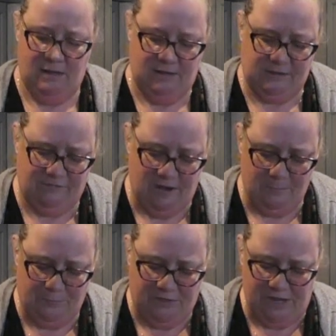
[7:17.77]
It's a
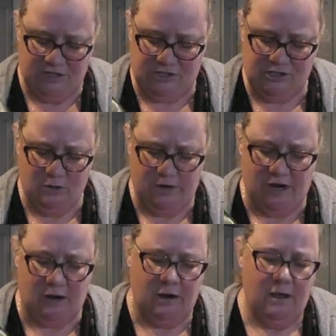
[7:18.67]
fun thing to do, and
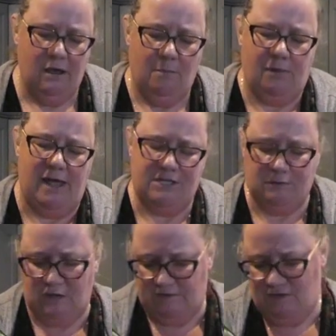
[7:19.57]
your plants
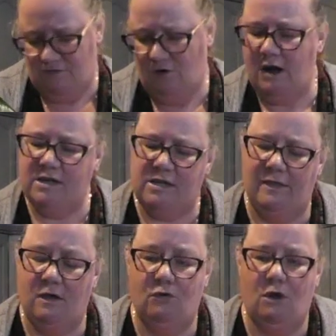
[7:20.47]
will love you for it,
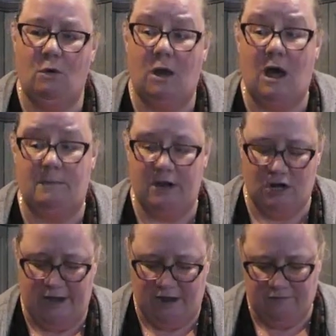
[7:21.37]
and they'll grow a lot
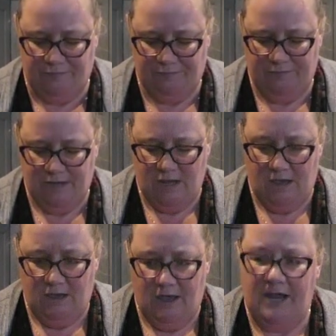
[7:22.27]
bigger now.
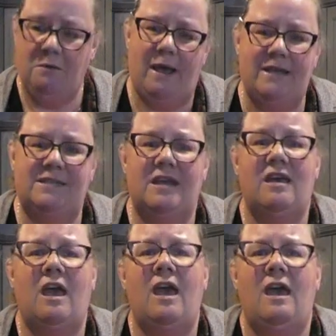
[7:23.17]
Anyways,
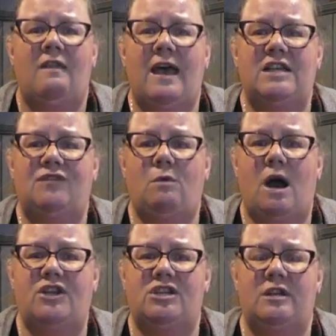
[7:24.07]
thanks for
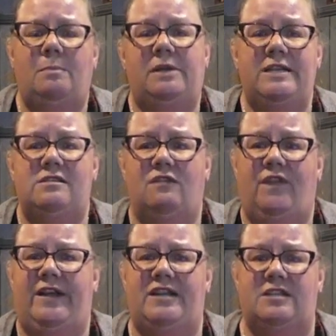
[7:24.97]
watching. Please don't
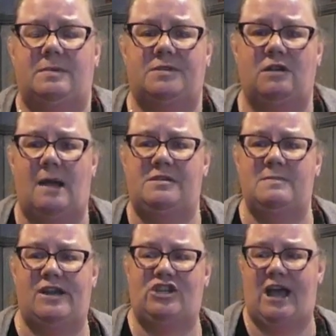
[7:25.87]
forget to subscribe to
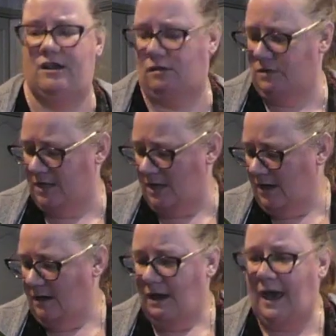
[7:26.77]
my channel.
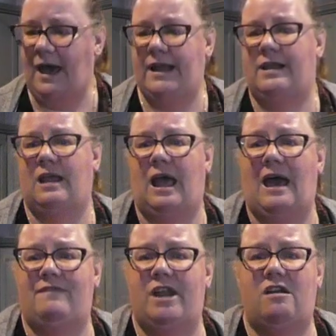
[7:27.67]
And
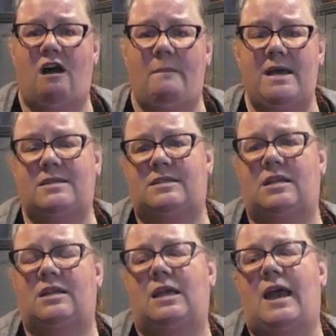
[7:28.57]
have any
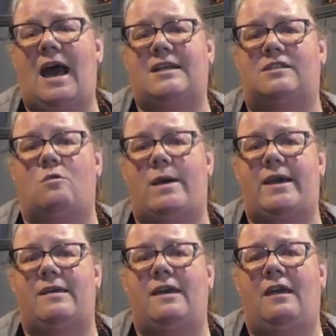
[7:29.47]
comments? Ask
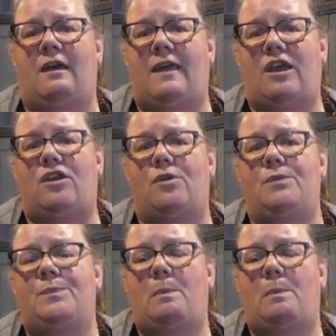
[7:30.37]
away. Thank you.